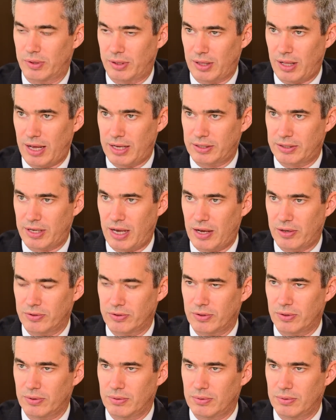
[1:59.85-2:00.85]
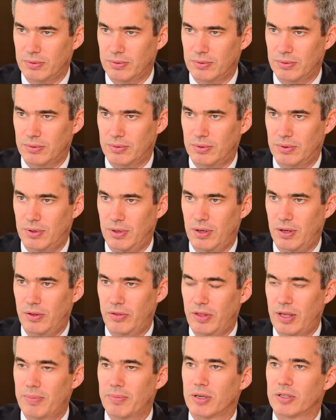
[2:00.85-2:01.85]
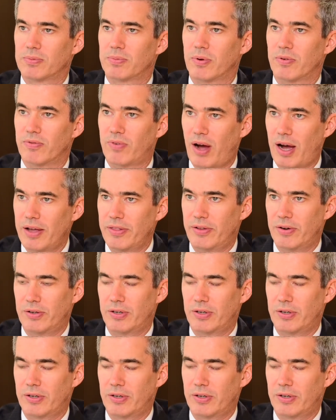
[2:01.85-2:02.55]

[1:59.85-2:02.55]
class counsel. They must provide their